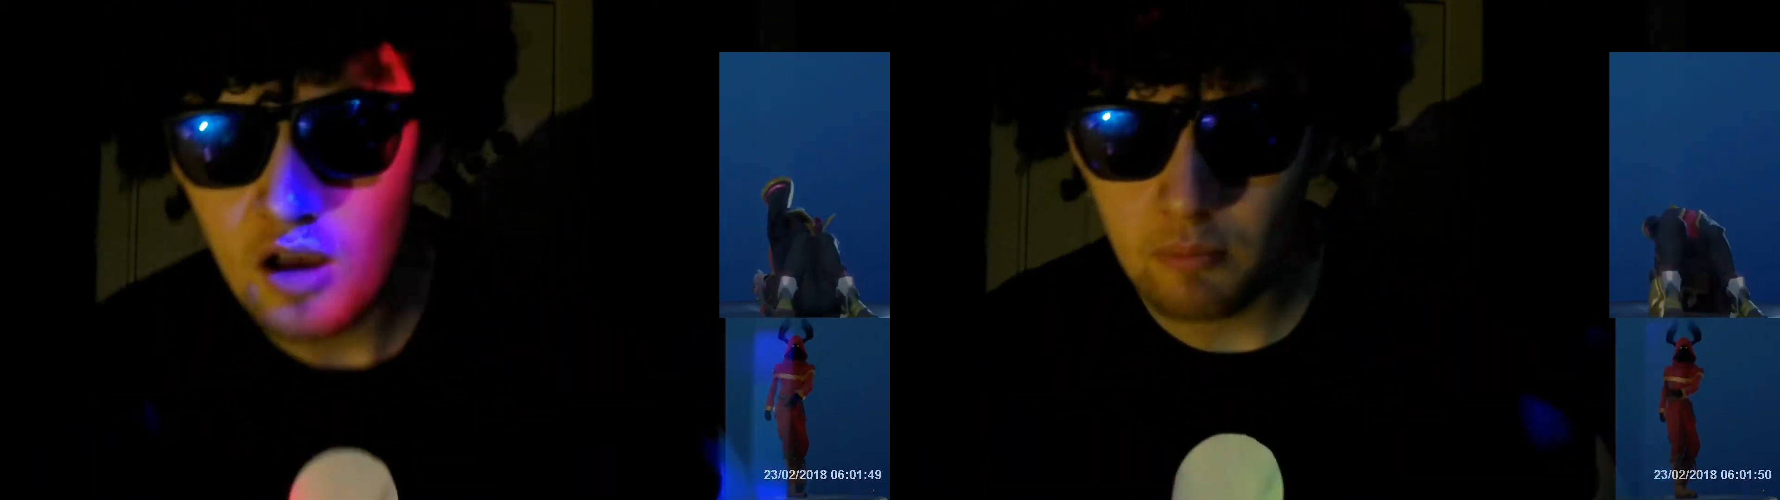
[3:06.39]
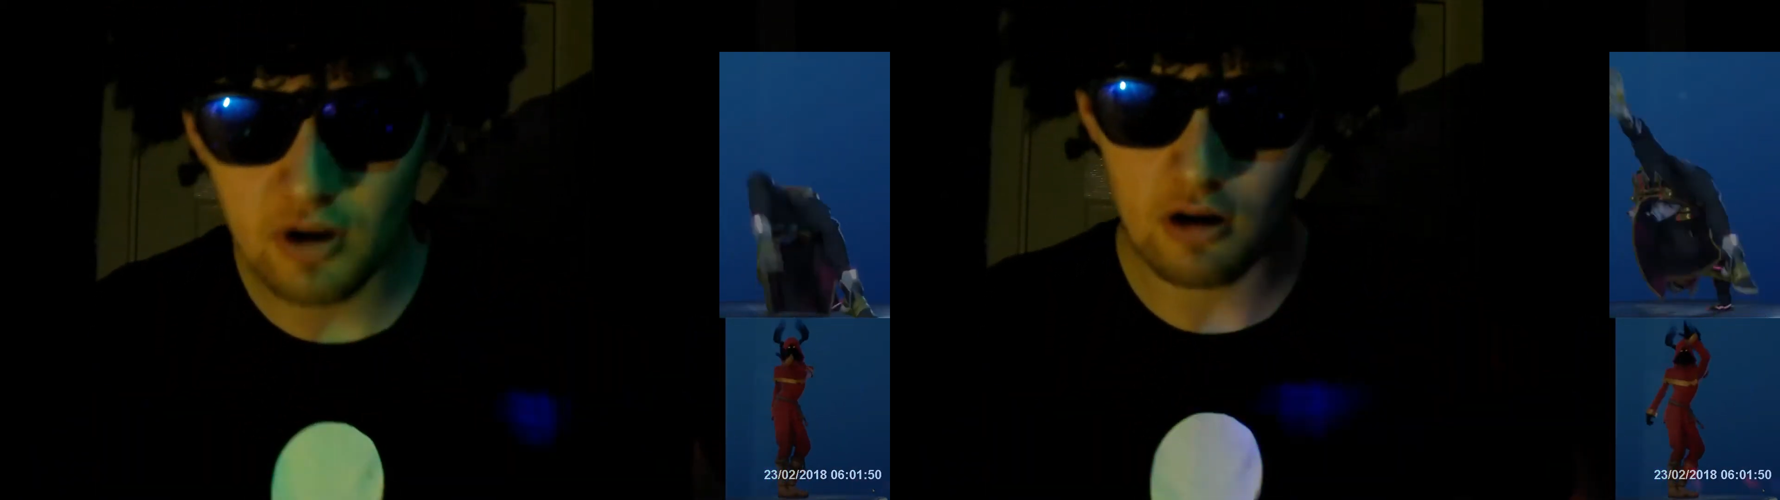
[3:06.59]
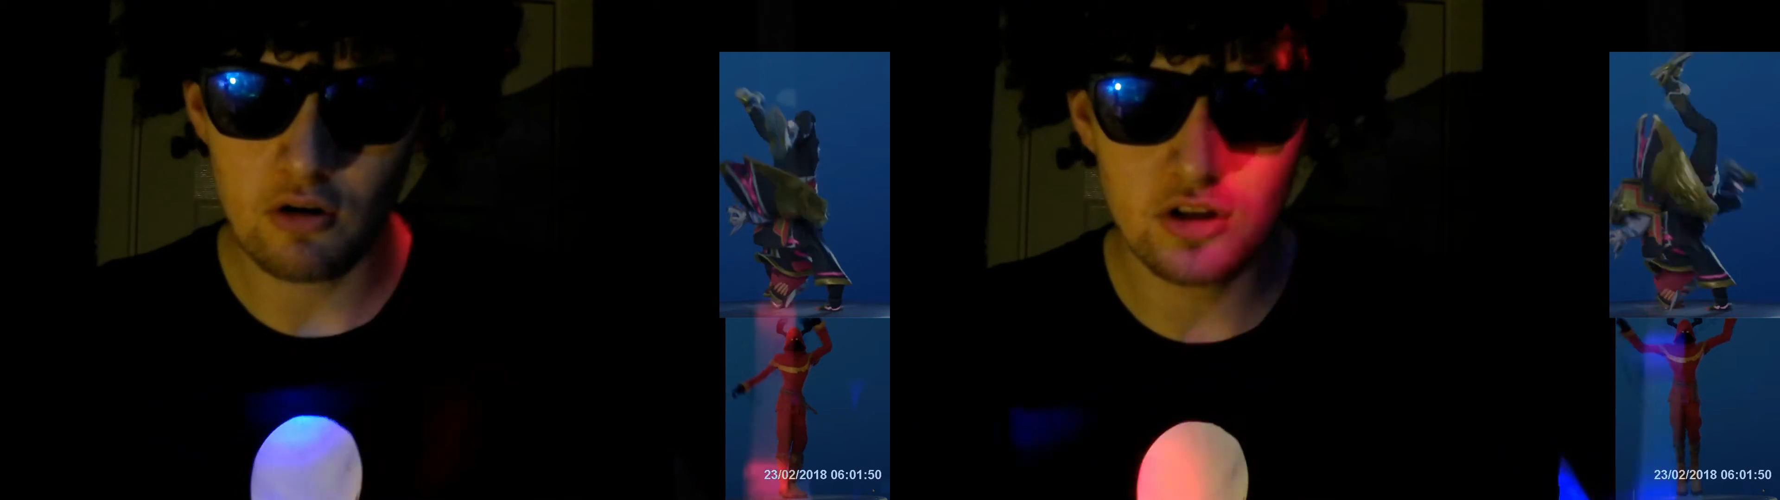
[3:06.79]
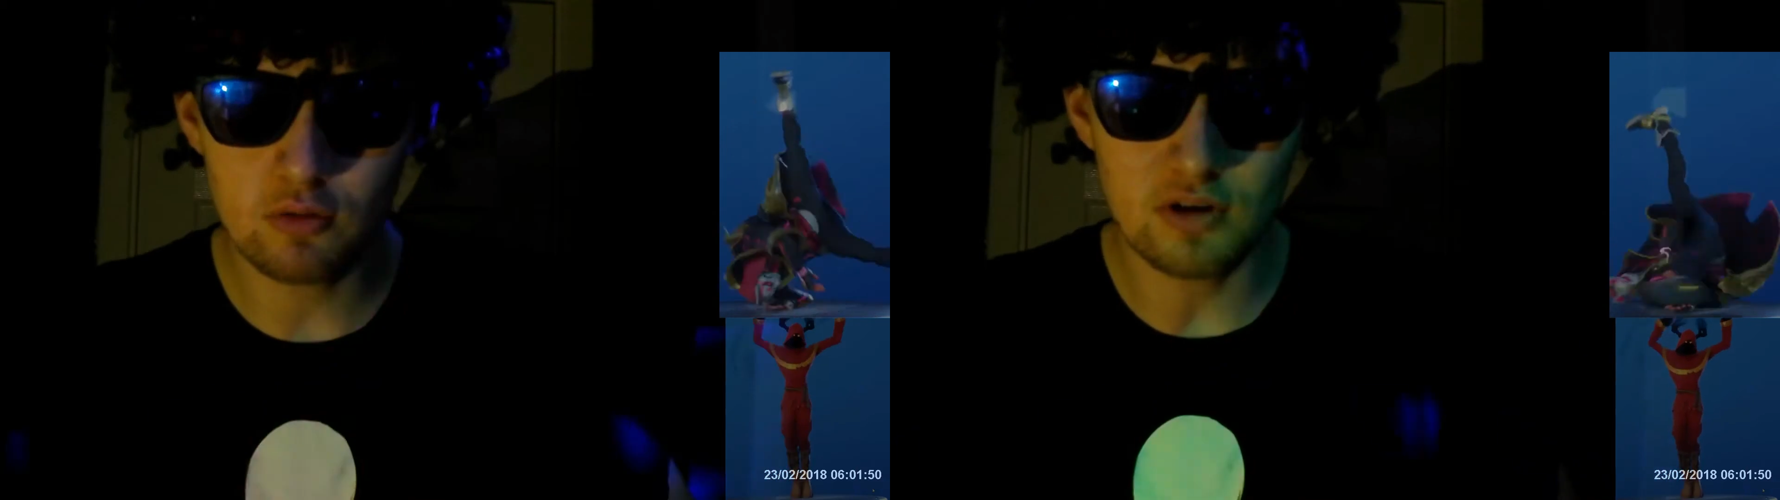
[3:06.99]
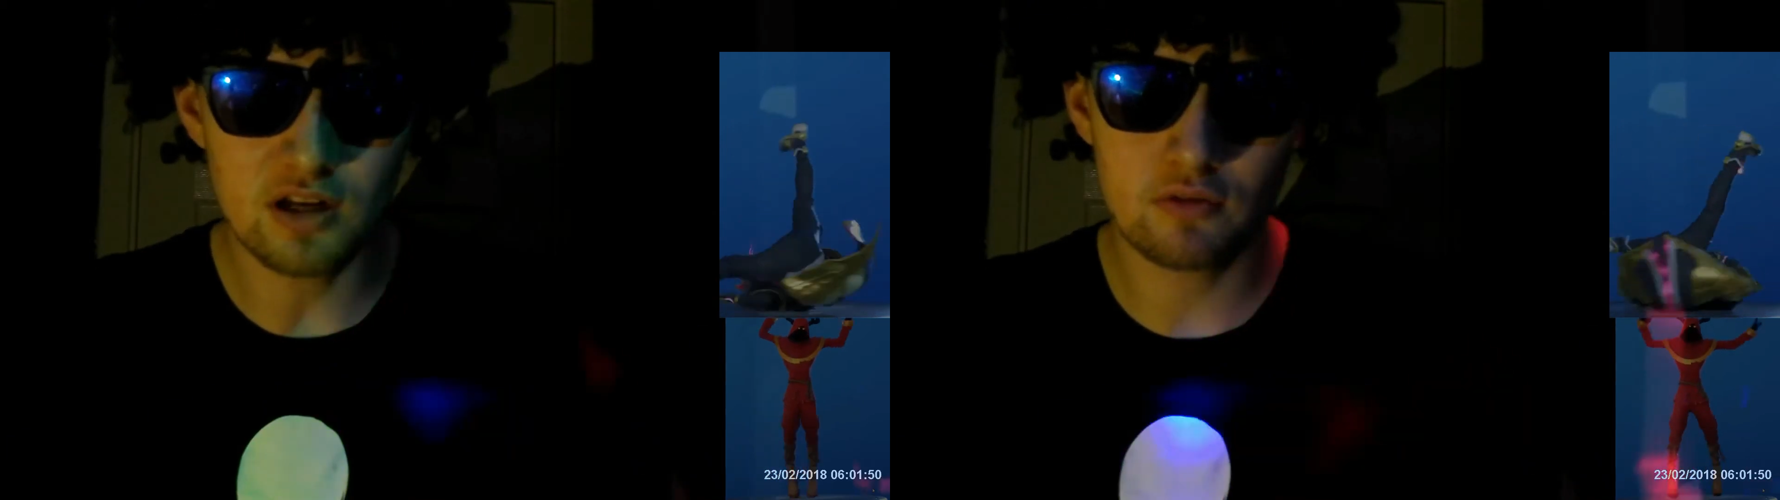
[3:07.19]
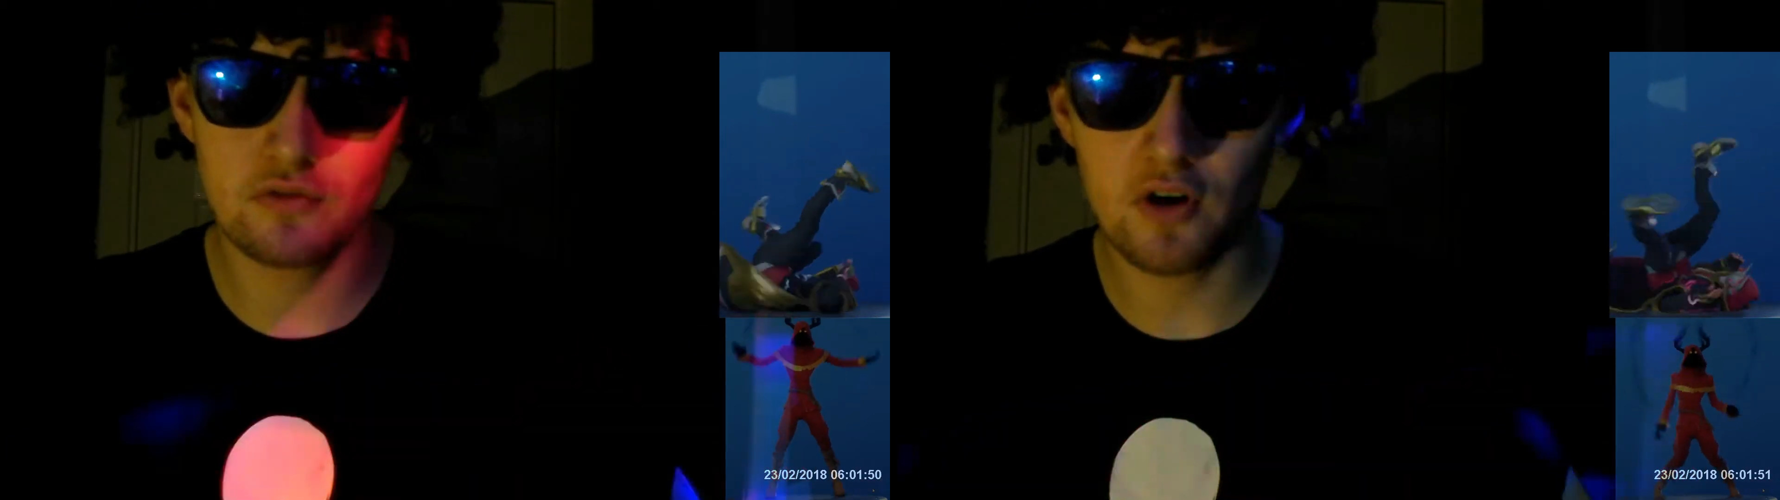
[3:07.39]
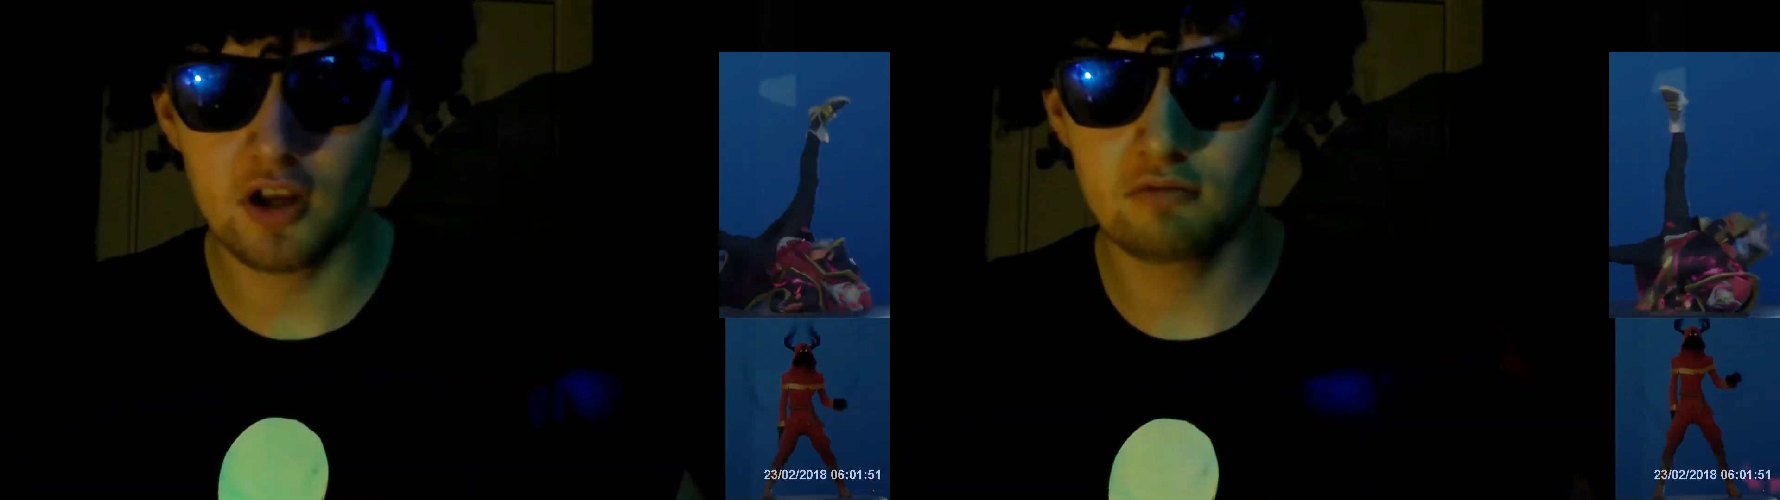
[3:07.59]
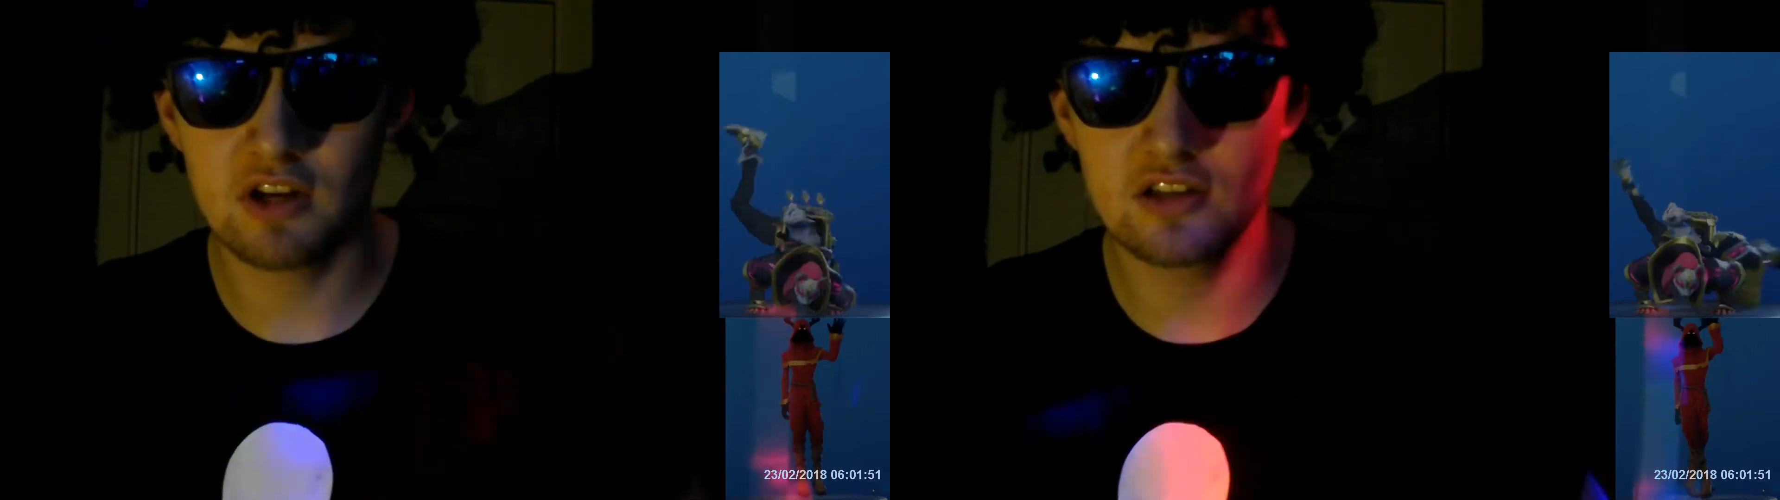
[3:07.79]
but all you little fucking
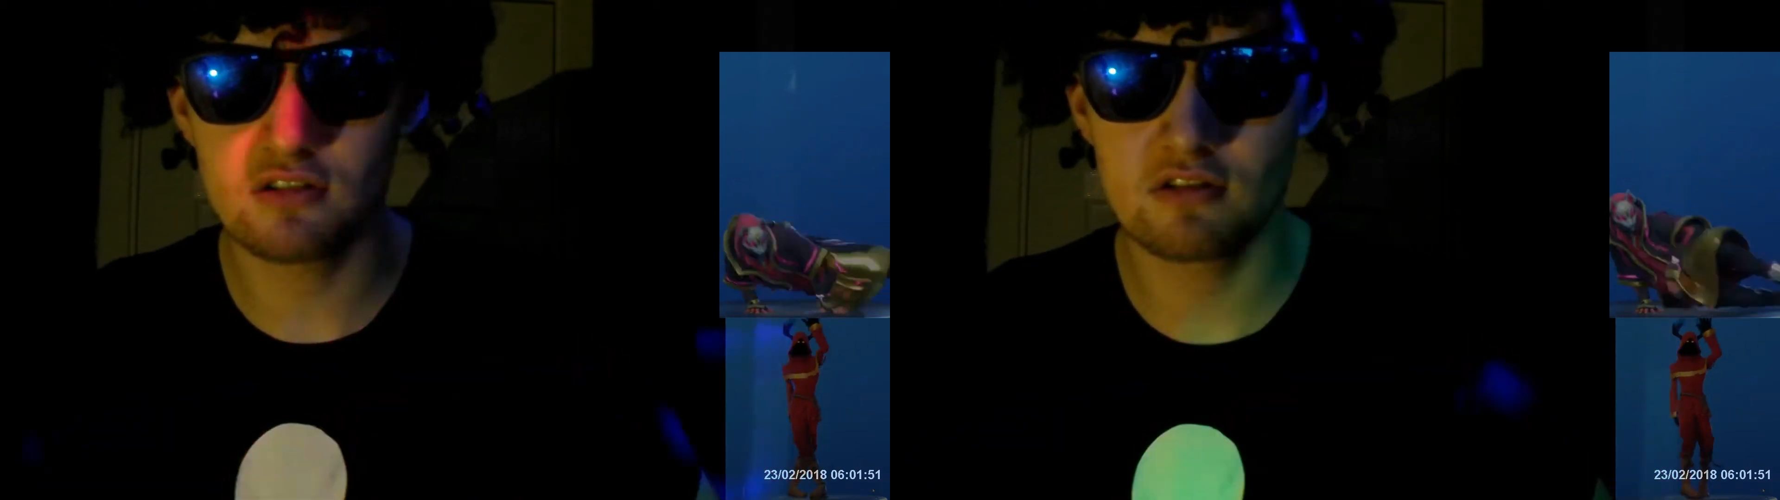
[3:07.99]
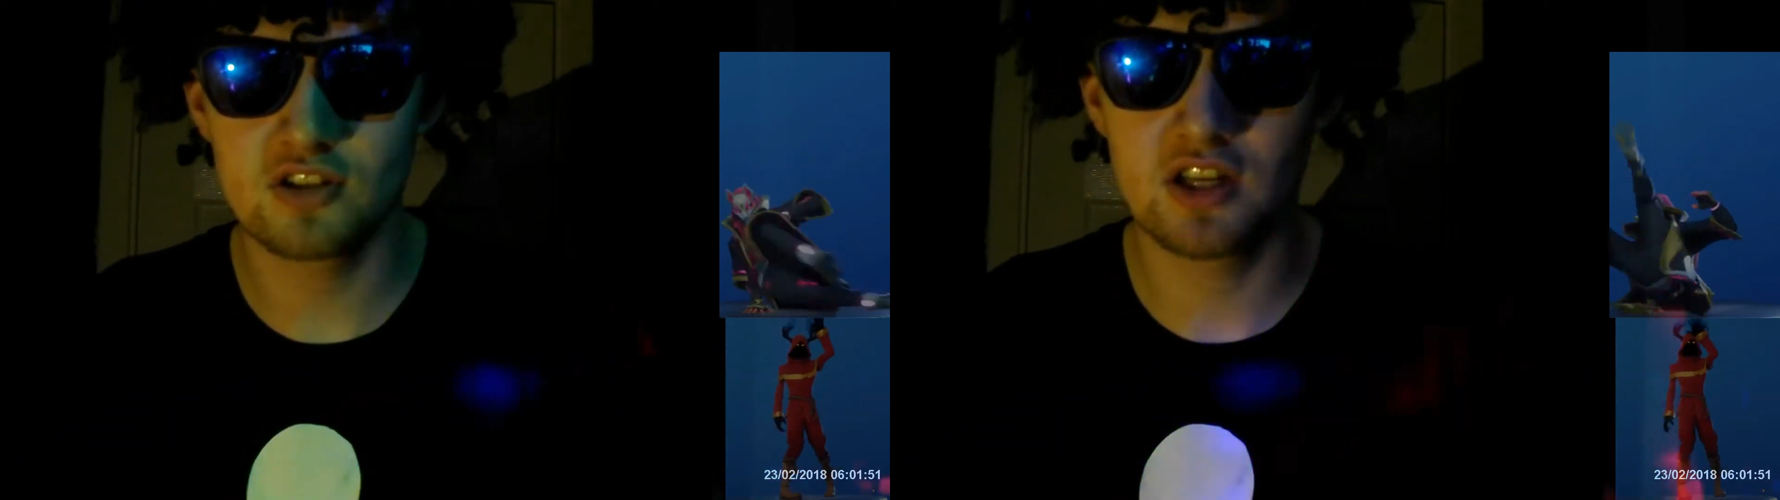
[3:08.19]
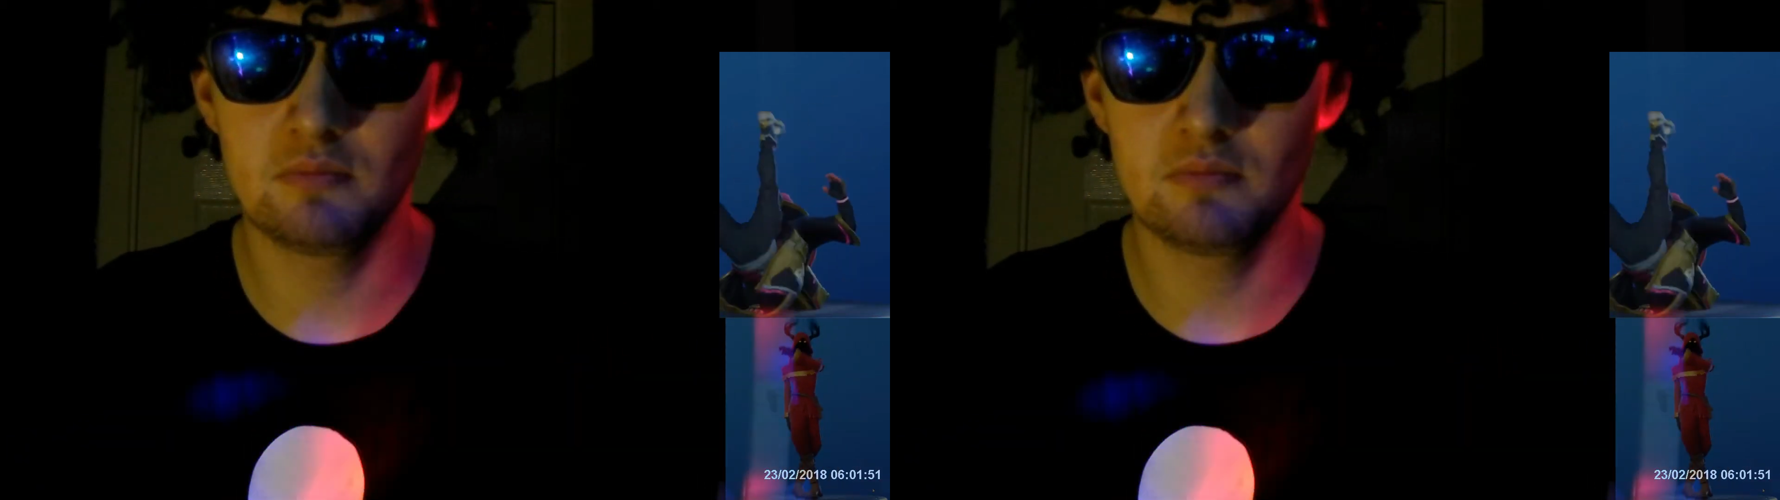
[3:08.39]
retards seem